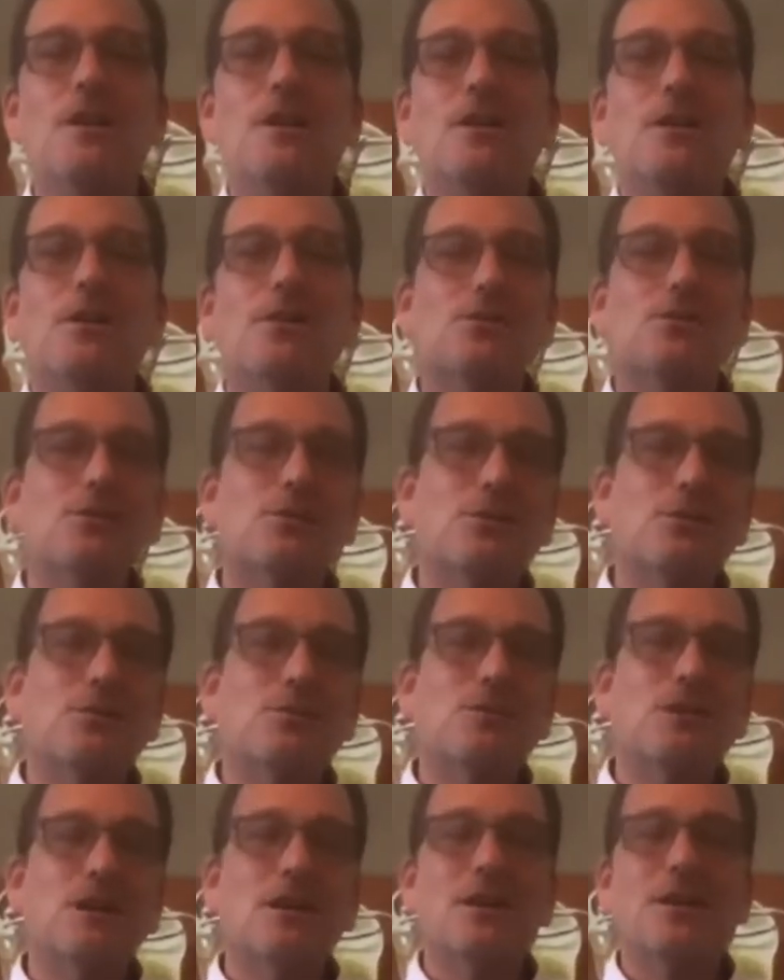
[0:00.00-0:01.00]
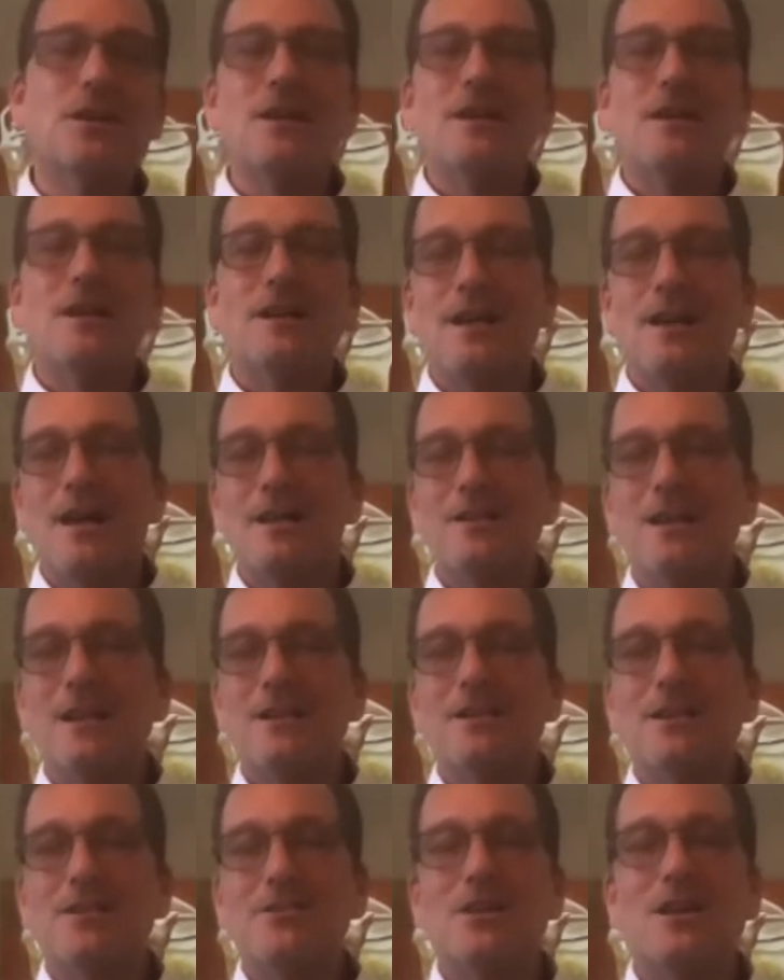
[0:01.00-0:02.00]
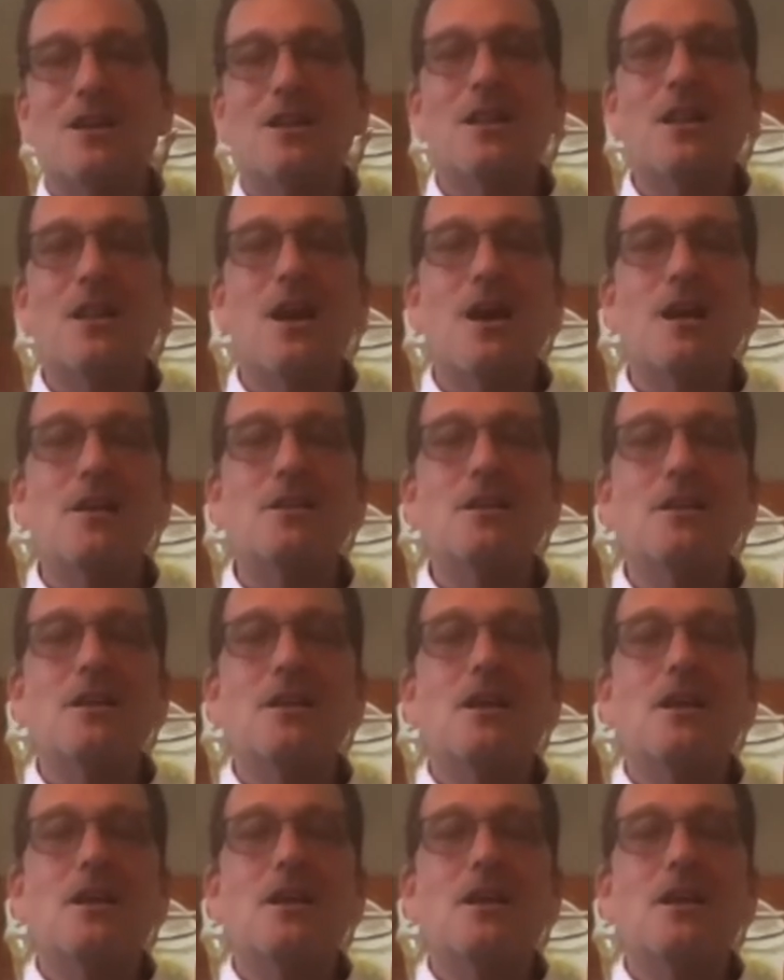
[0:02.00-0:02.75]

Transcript: You can certainly uh, contact us online